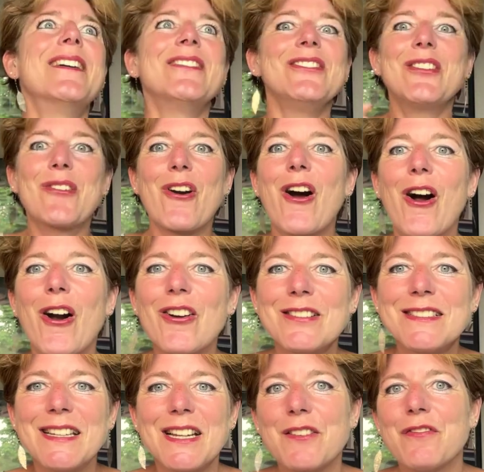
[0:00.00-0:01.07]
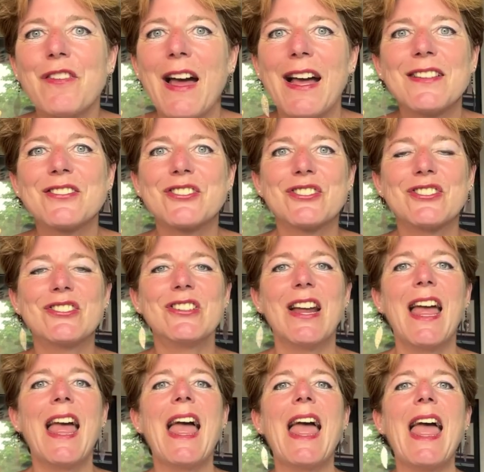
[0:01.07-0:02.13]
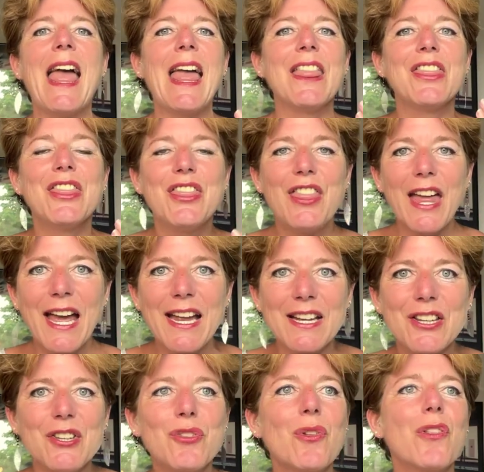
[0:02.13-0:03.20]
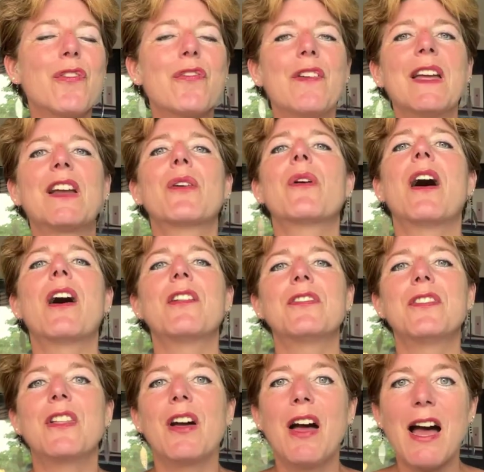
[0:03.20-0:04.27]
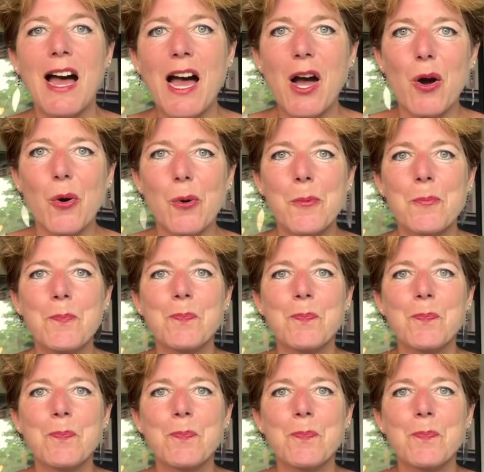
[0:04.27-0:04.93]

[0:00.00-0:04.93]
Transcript: your heart tick faster, and then you'll figure out the how.